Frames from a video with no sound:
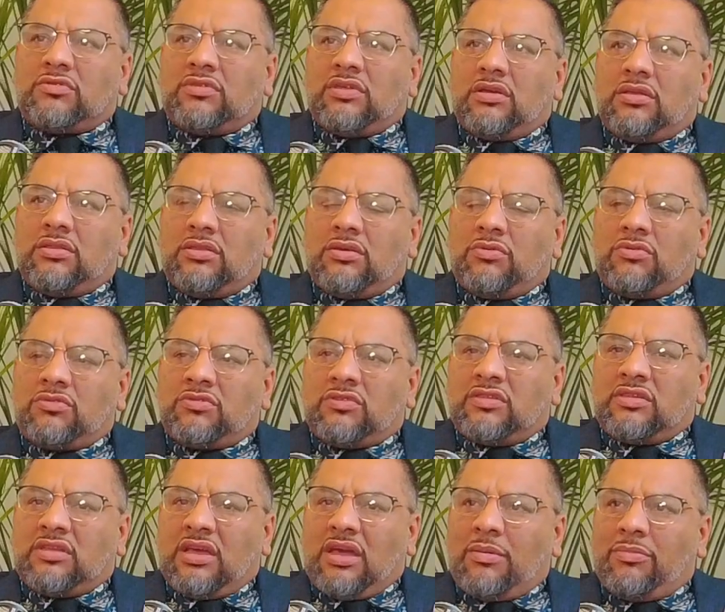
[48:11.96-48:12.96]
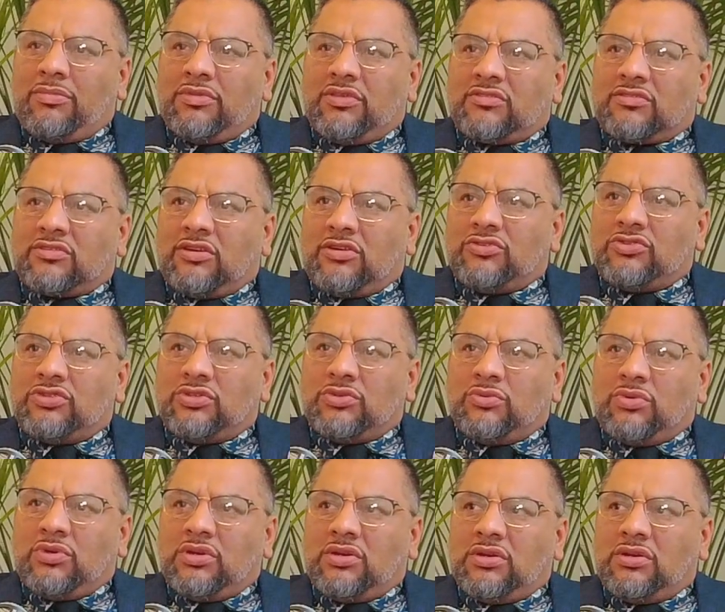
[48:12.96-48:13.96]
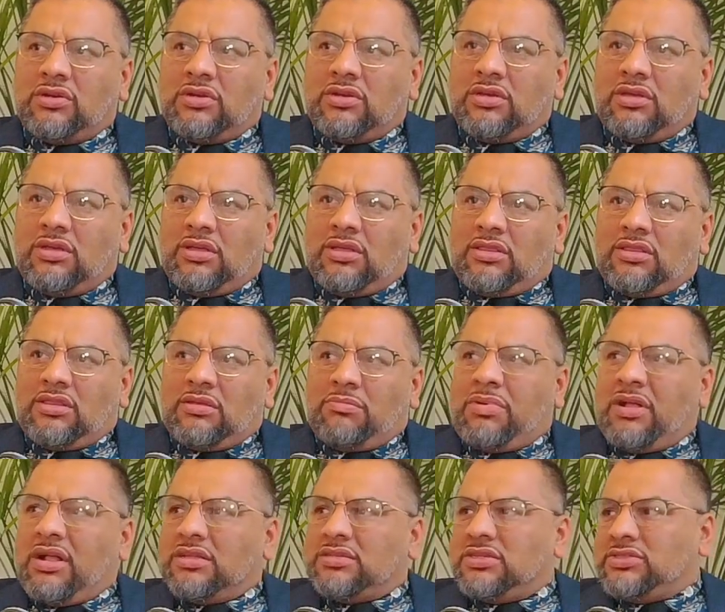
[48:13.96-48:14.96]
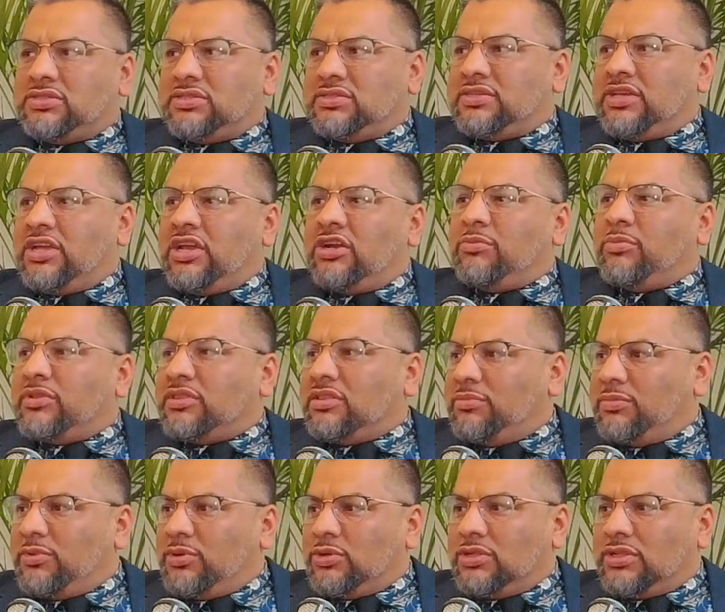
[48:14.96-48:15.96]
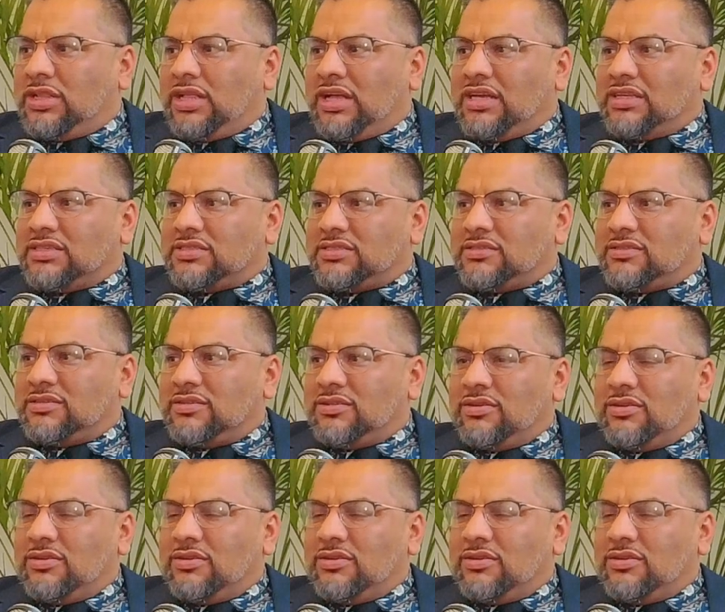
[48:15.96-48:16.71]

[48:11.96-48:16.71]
that there was a time in this country where the politicians cared about the middle class,